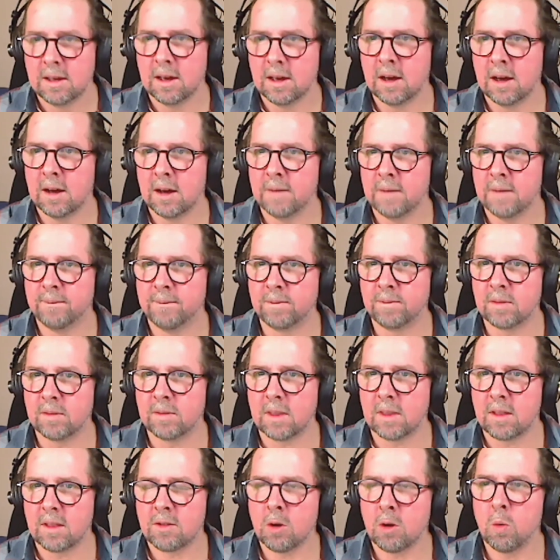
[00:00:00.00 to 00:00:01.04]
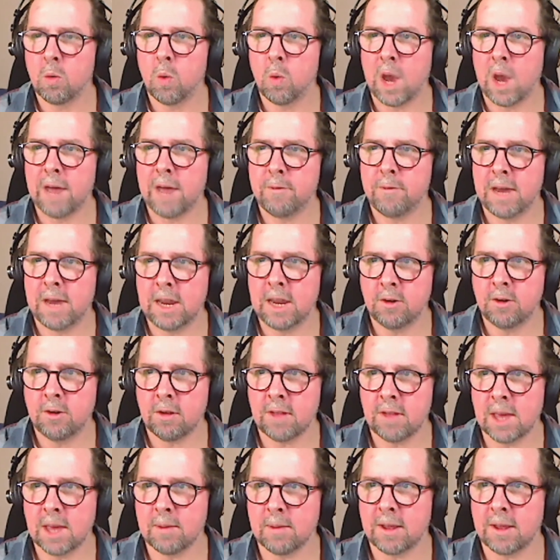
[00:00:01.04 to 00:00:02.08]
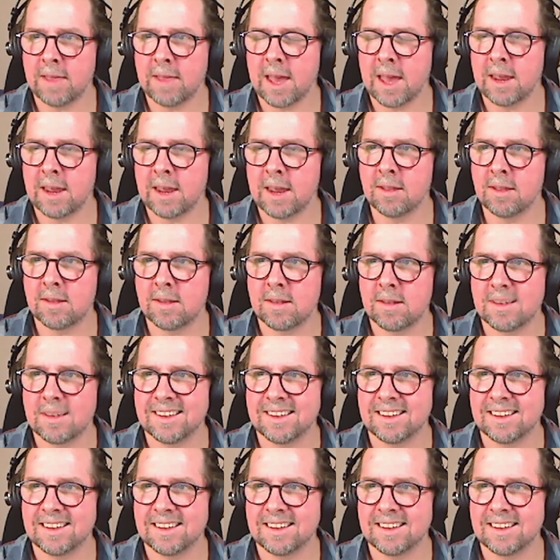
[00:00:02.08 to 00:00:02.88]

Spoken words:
So what I find interesting about that is